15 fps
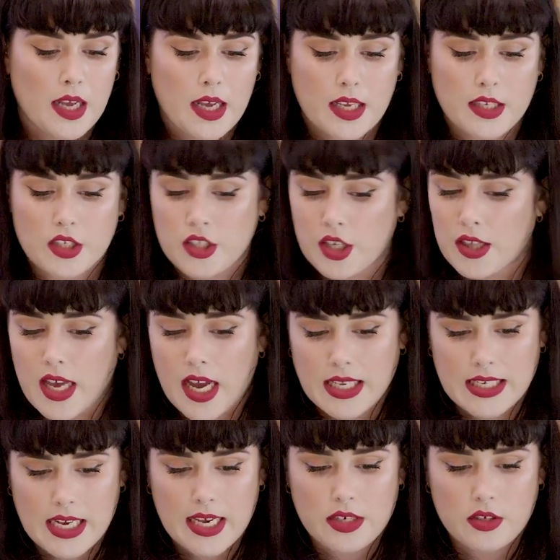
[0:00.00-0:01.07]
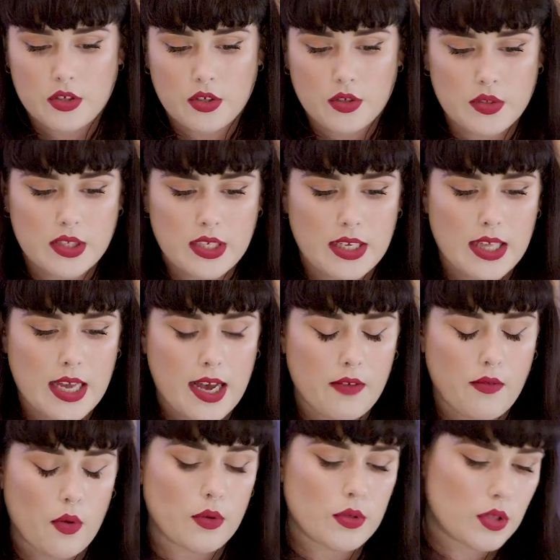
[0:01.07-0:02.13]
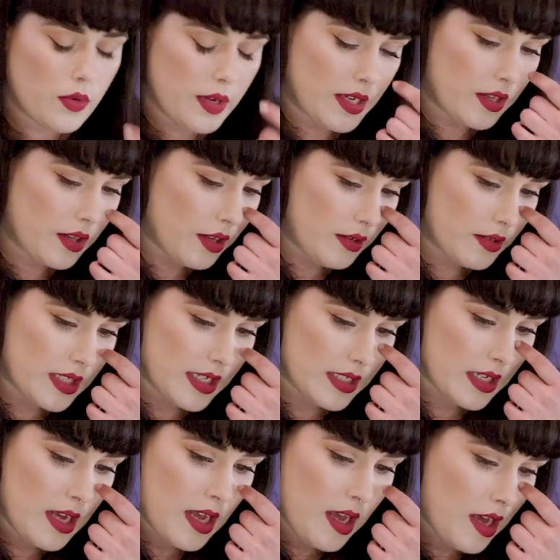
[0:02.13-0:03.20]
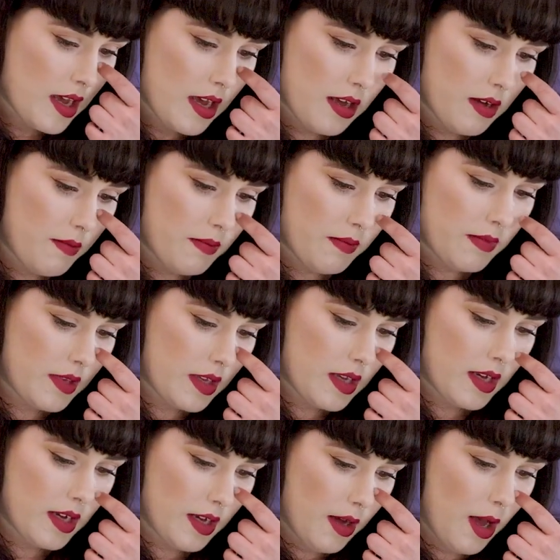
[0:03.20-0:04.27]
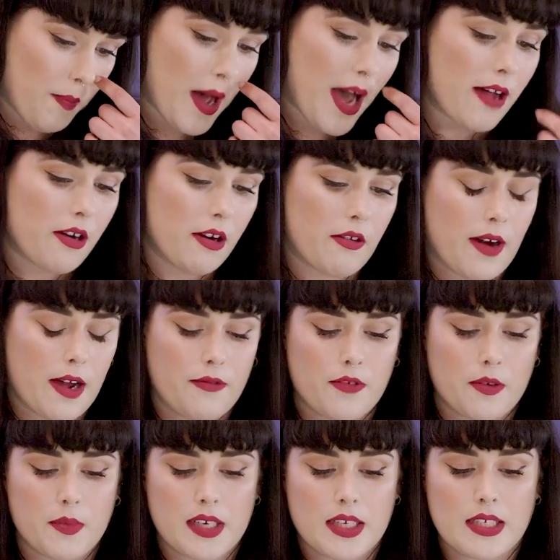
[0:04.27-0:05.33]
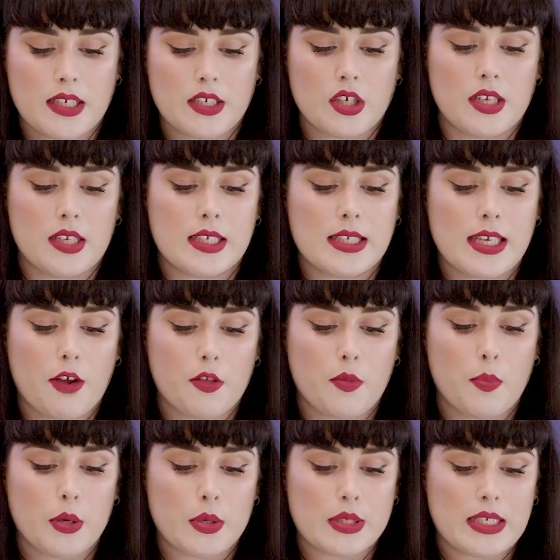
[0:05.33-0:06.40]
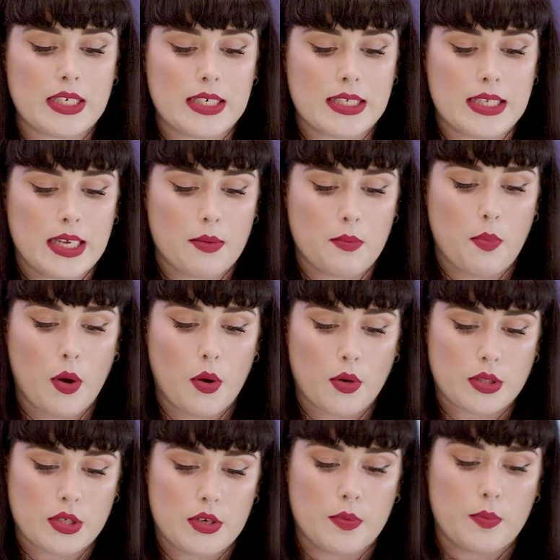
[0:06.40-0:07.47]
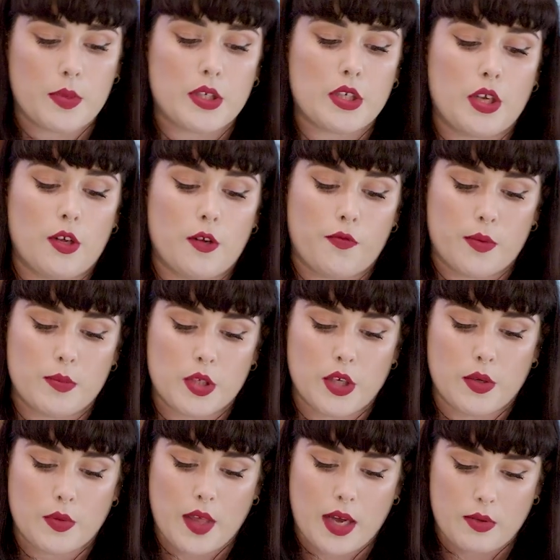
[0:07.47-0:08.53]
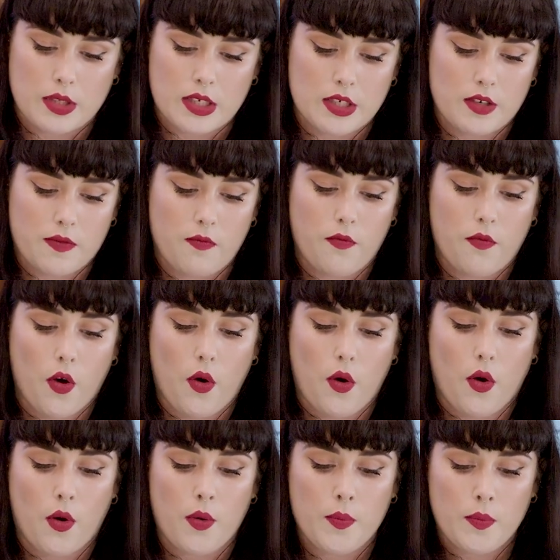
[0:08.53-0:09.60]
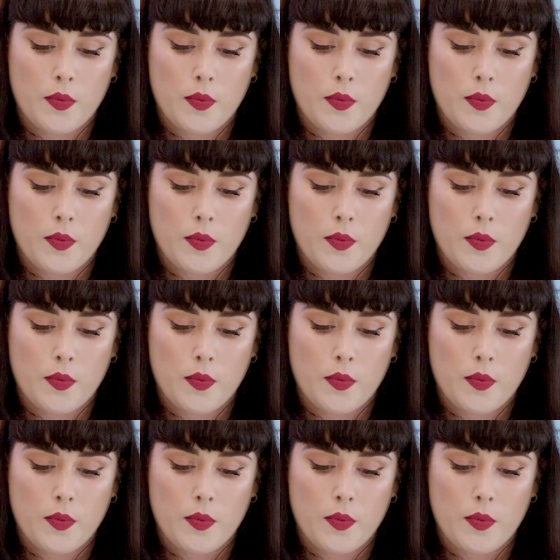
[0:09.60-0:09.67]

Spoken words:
And to that end, you'll see that I've also included a paragraph from the decision in South Bucks DC and Porter number 2 from 2004.